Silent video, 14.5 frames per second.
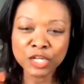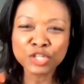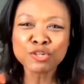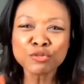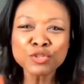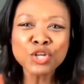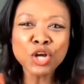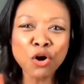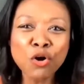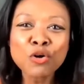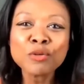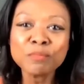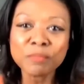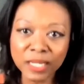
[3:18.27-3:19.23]
You
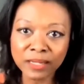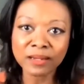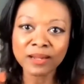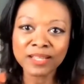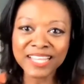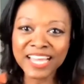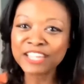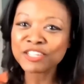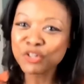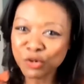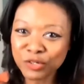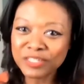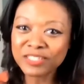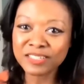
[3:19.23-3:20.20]
told me that
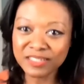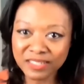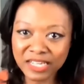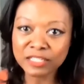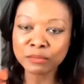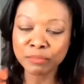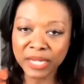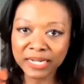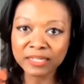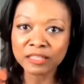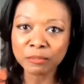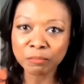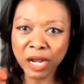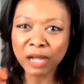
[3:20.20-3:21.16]
your success
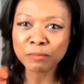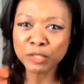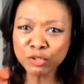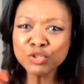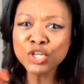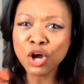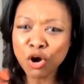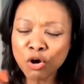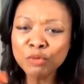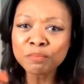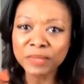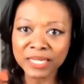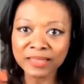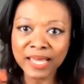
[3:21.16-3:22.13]
beckoned the mob. You
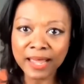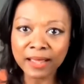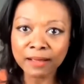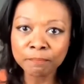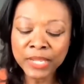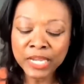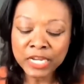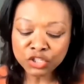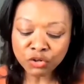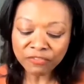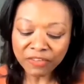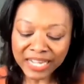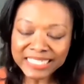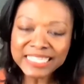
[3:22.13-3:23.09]
told me that. So
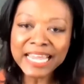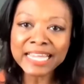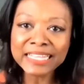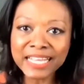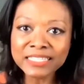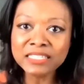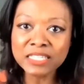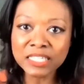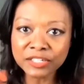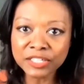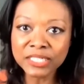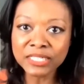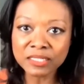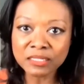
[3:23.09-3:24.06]
if I take that
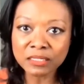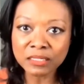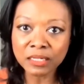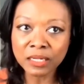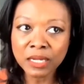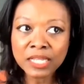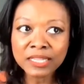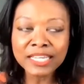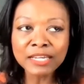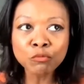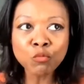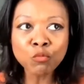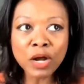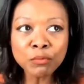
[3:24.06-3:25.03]
seriously,
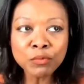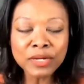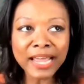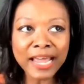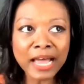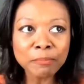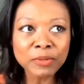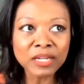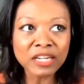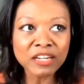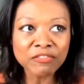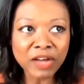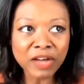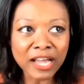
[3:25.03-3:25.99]
then what would happen
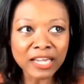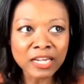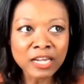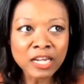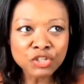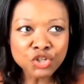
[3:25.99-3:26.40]
if I